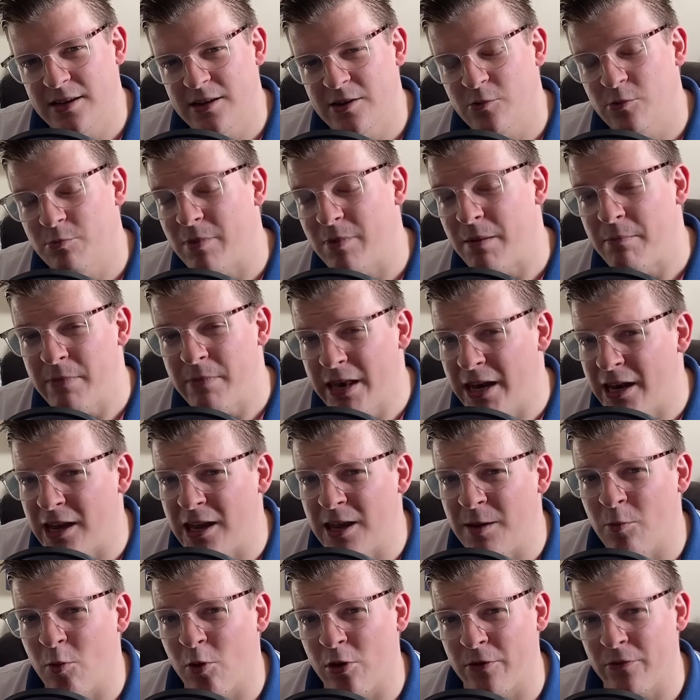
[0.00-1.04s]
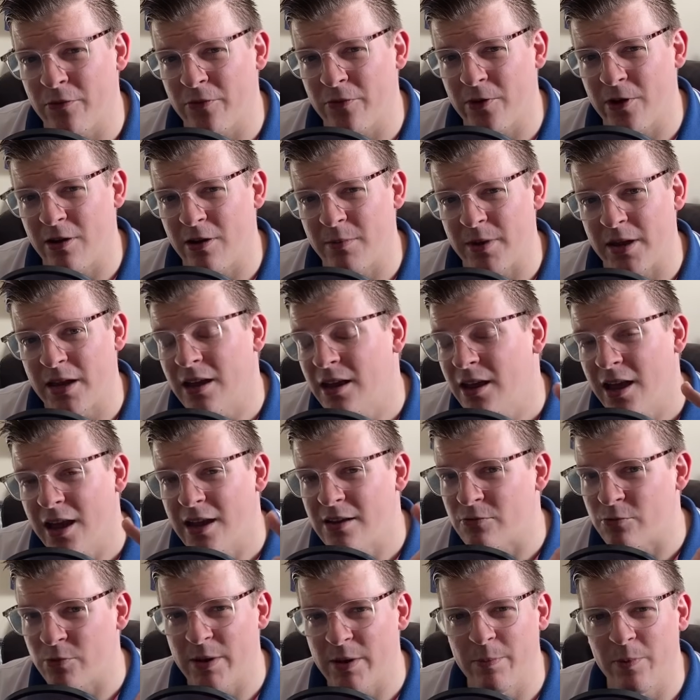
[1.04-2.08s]
with my MIDI keyboard in front of me
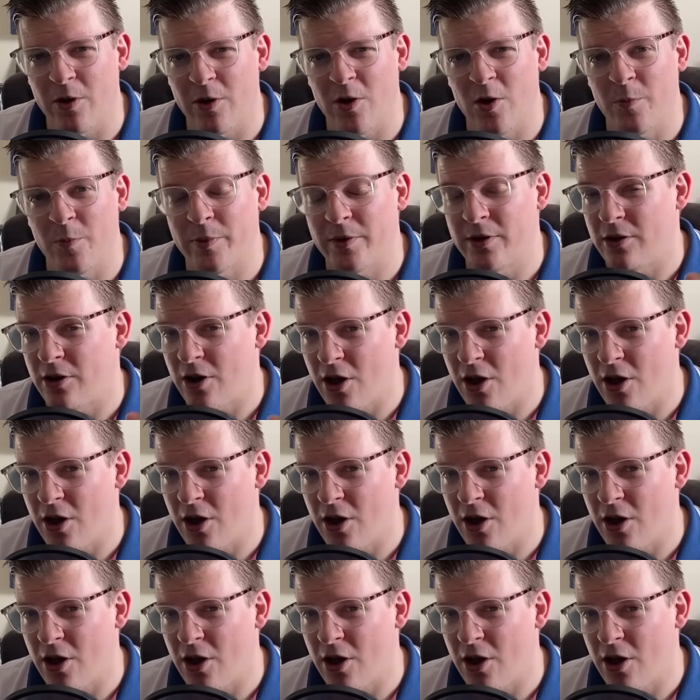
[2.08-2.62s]
and Reaper open.